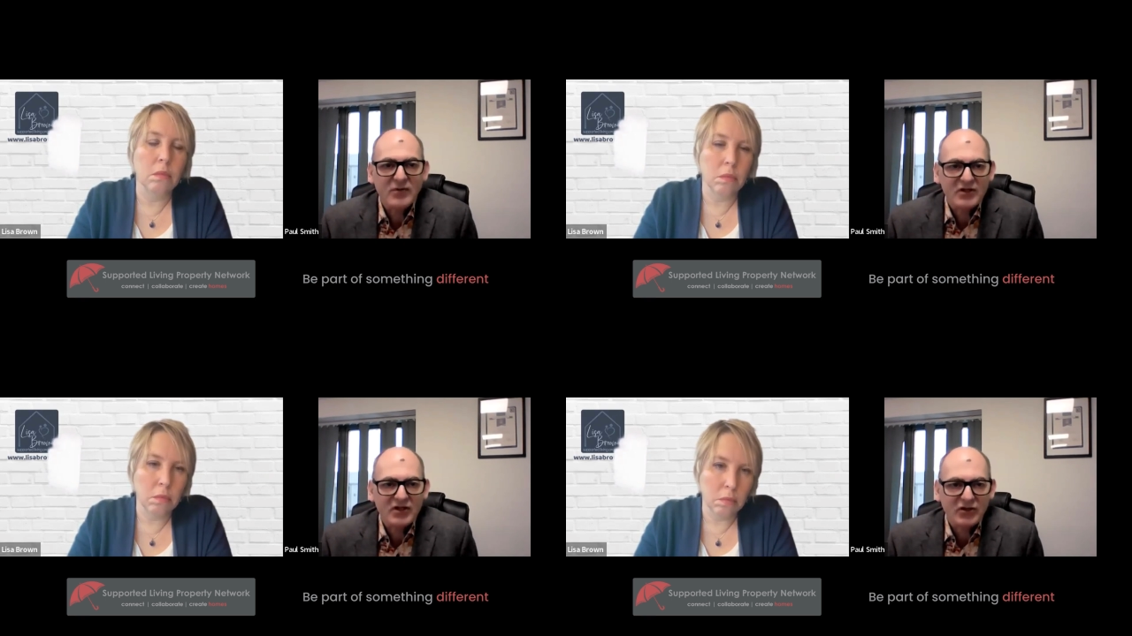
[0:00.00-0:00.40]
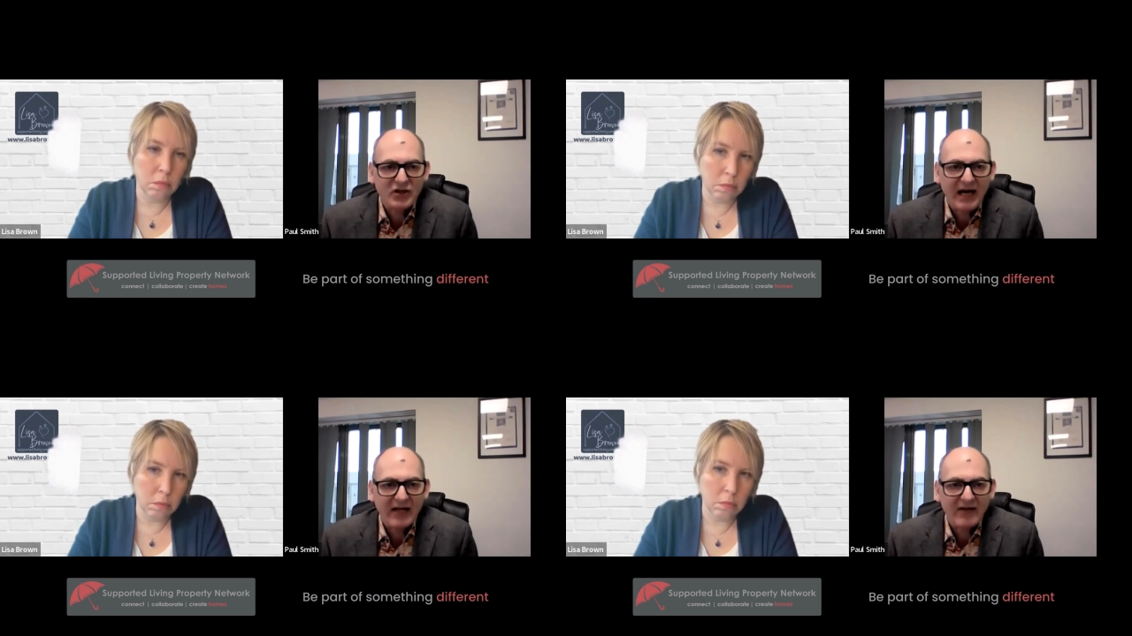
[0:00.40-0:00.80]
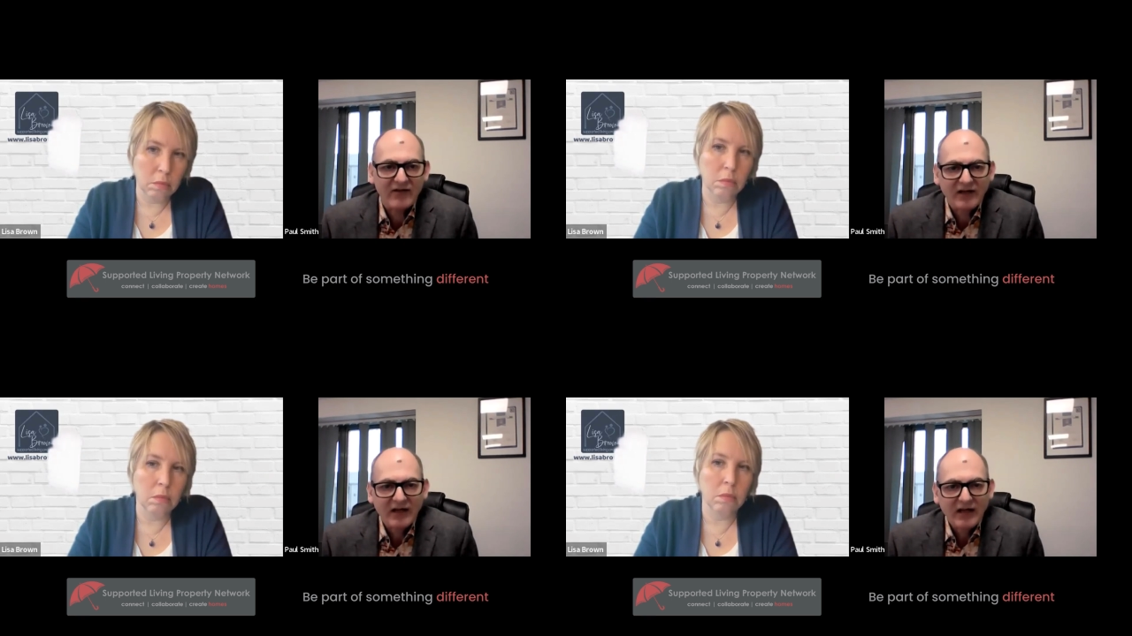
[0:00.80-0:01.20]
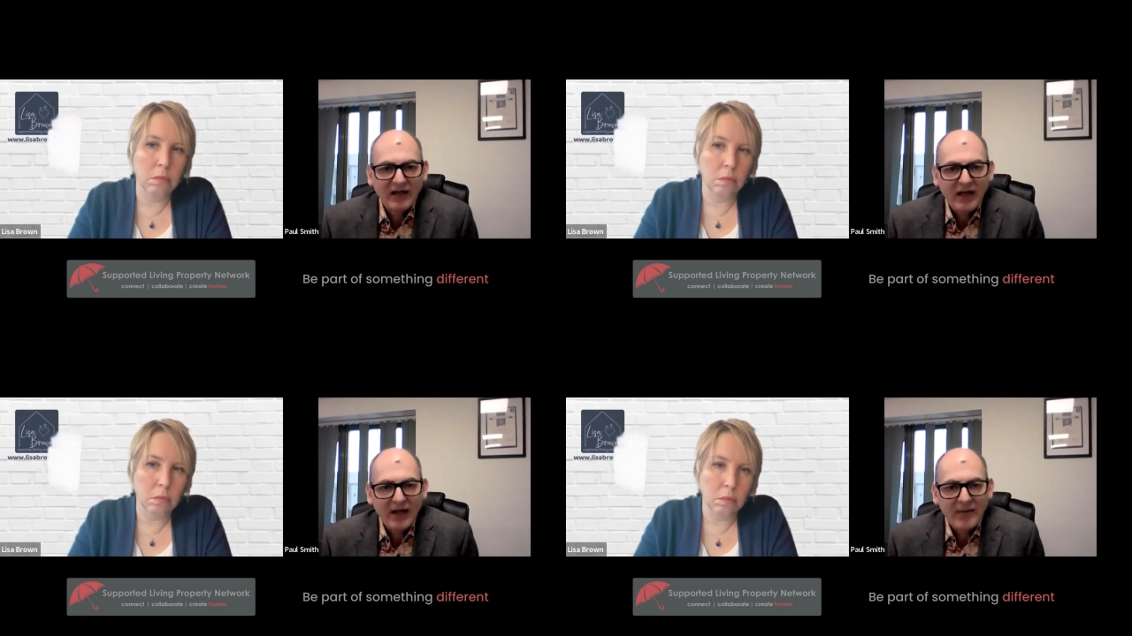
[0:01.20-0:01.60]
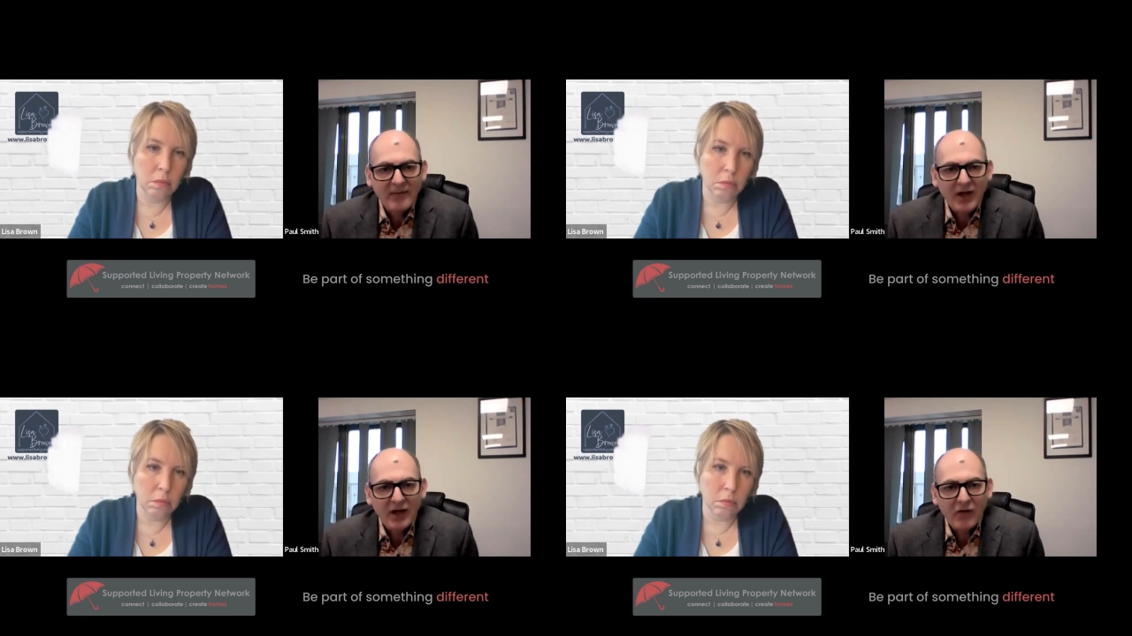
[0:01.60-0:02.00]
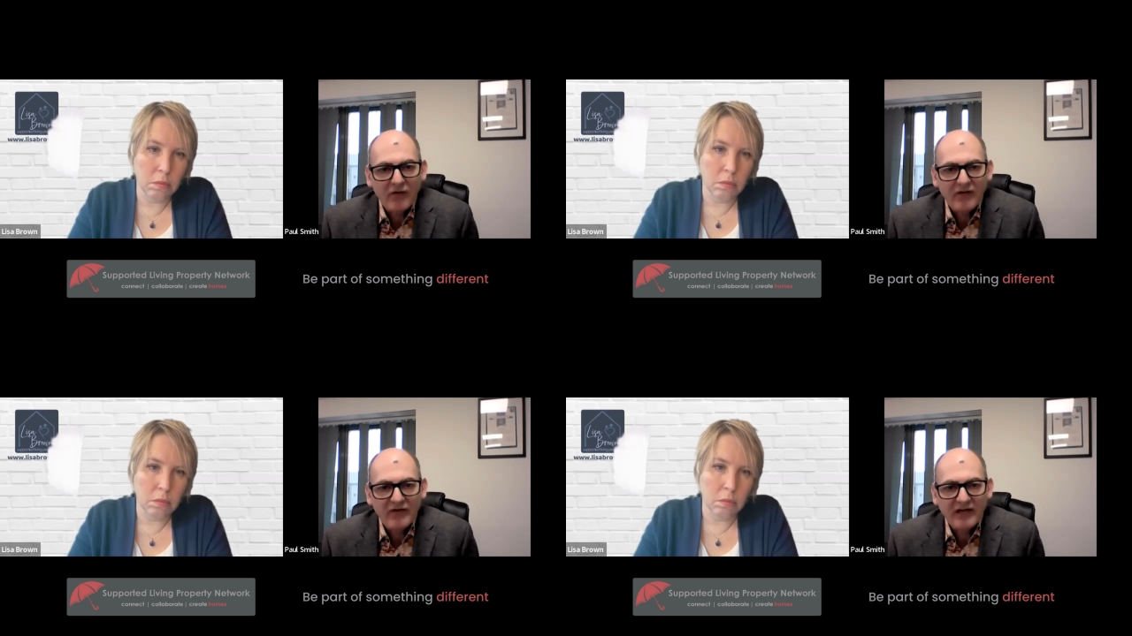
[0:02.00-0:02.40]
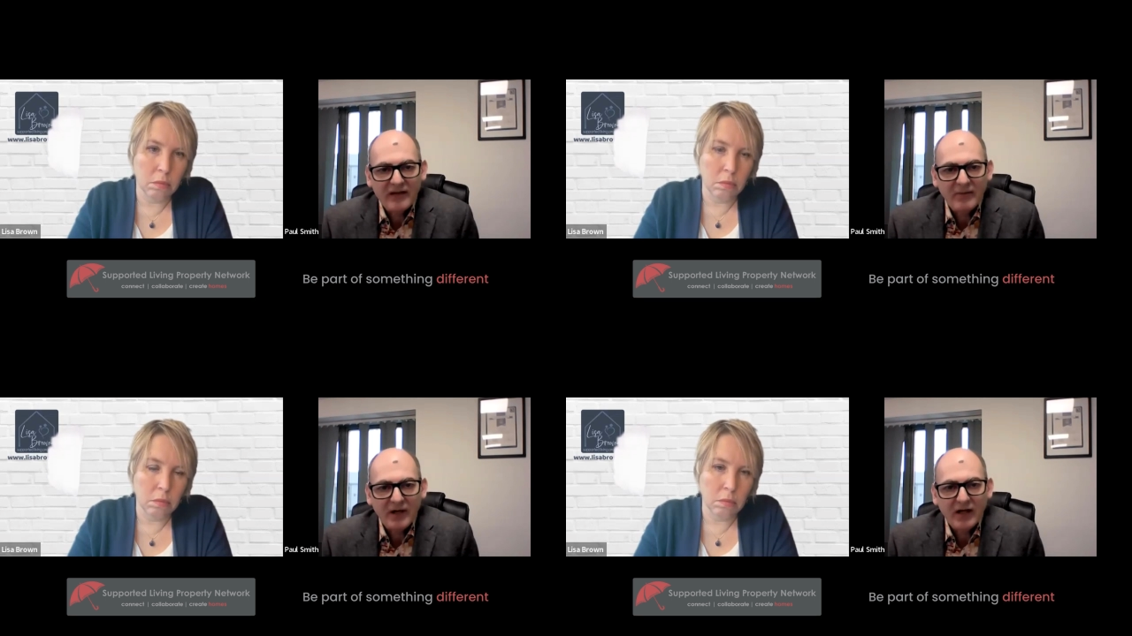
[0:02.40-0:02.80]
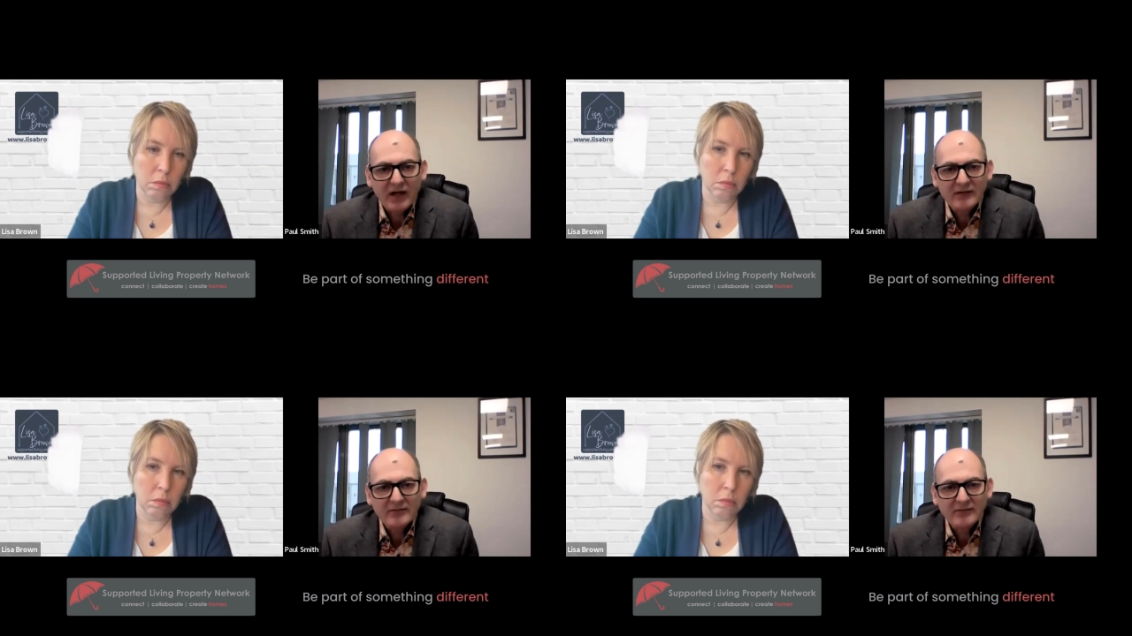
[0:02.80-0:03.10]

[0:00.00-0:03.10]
Speaker 1: which attracts a lot of the stigma.